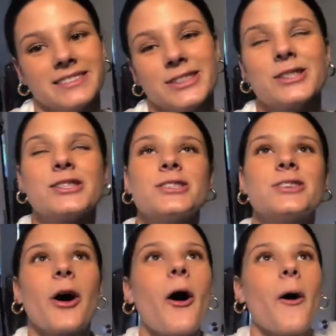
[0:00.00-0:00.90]

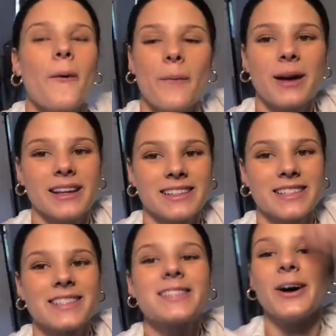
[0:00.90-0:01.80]
So,
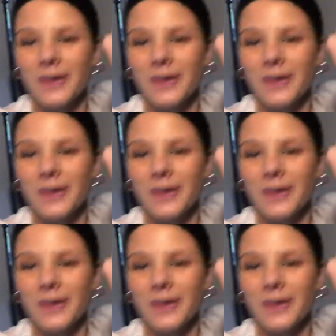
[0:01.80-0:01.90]
so